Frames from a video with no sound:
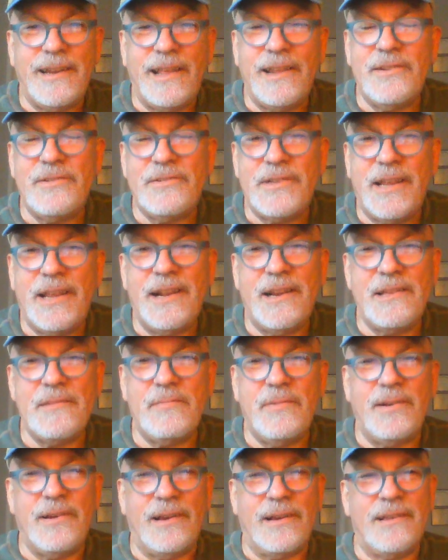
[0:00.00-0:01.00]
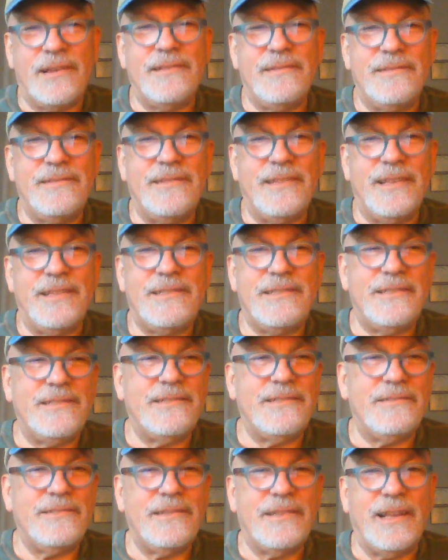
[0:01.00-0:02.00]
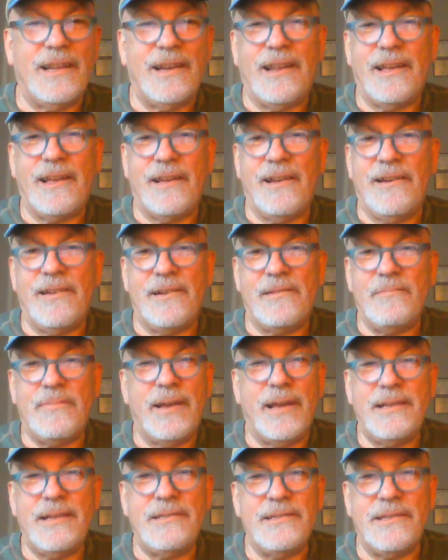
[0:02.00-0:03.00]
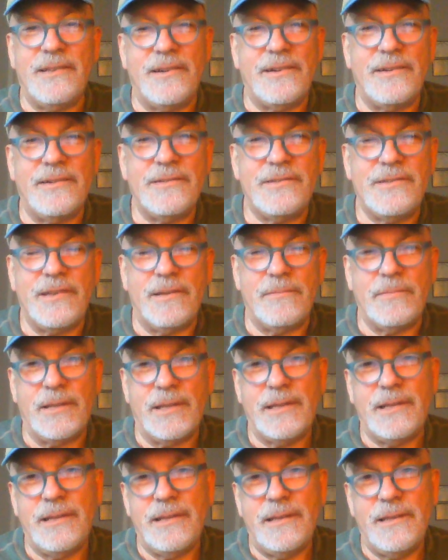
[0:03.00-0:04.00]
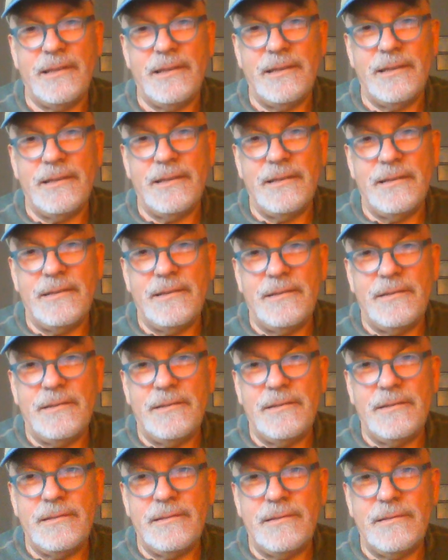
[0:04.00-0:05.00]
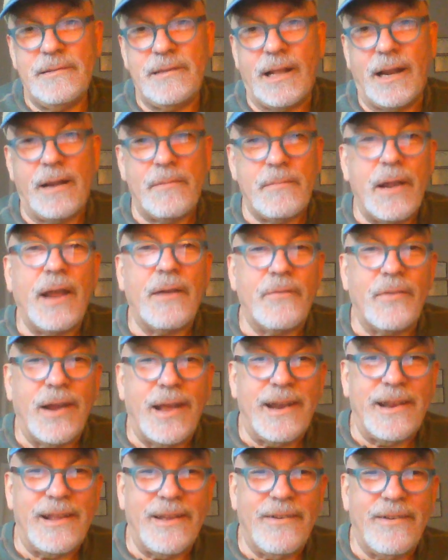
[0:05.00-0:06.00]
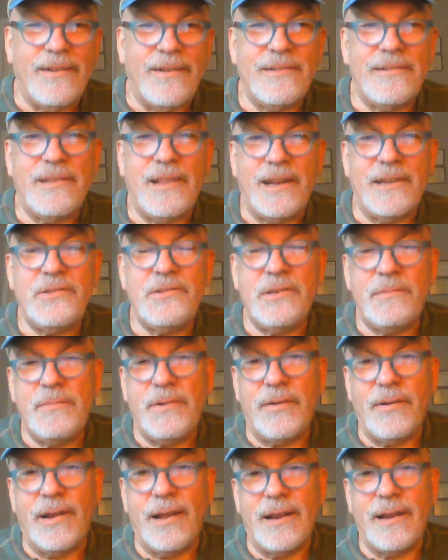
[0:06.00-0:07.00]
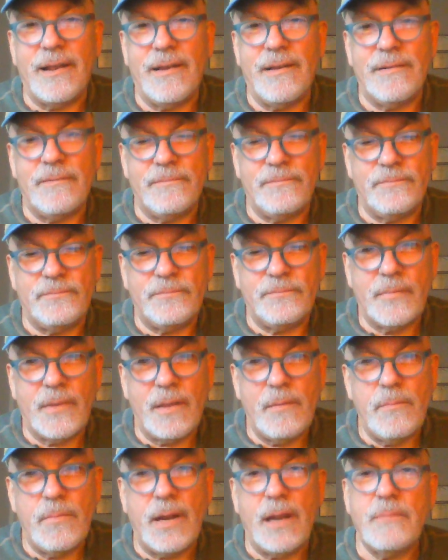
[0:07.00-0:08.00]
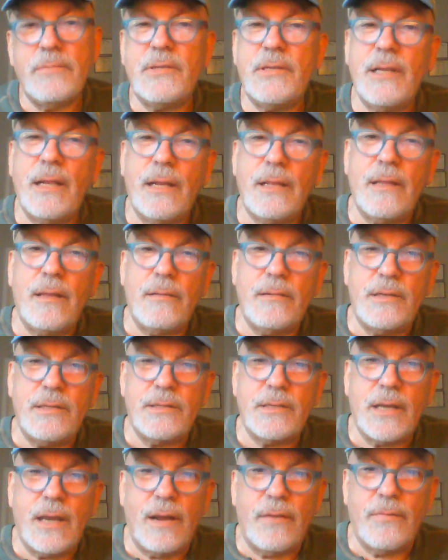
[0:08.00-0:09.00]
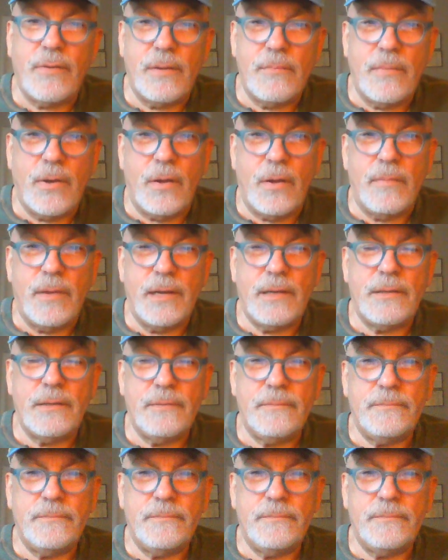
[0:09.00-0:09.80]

energy healing book that's got like 100 pages on it or something that I'm not writing on, that I should be writing on. But I'm still in the discovery moment